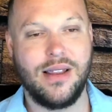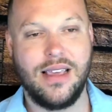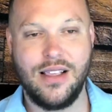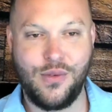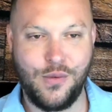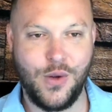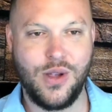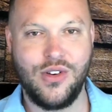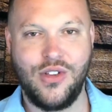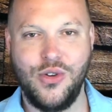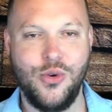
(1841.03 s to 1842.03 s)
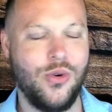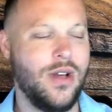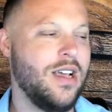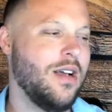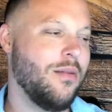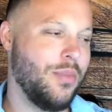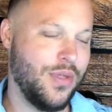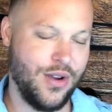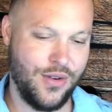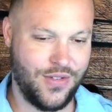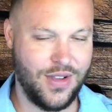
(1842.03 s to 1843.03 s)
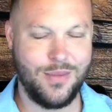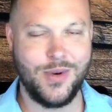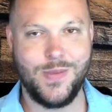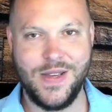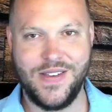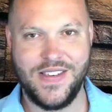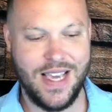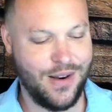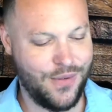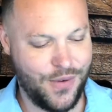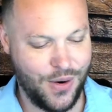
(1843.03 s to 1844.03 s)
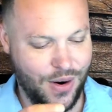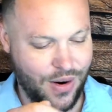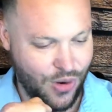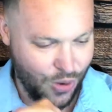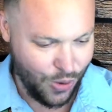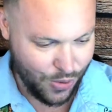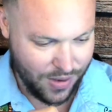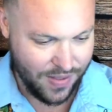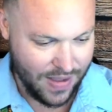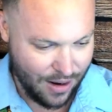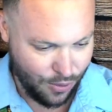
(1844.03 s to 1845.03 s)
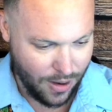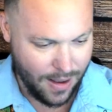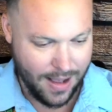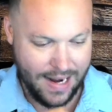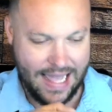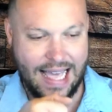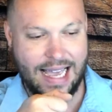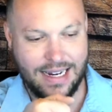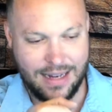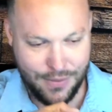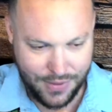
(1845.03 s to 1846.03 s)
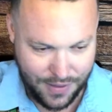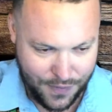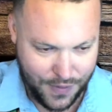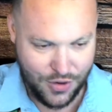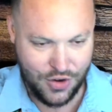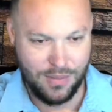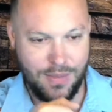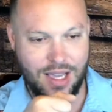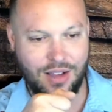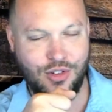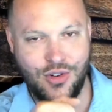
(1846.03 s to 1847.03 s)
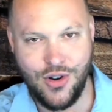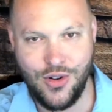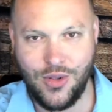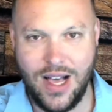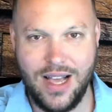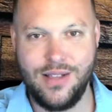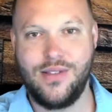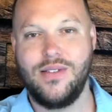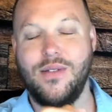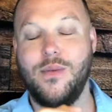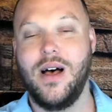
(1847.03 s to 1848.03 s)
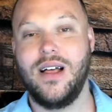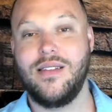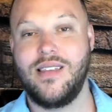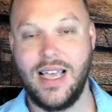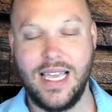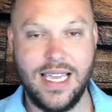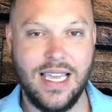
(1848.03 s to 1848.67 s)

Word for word: It's fun too, but there's something to be said for holding that rod, actively fishing, making sure your line's uh, tight,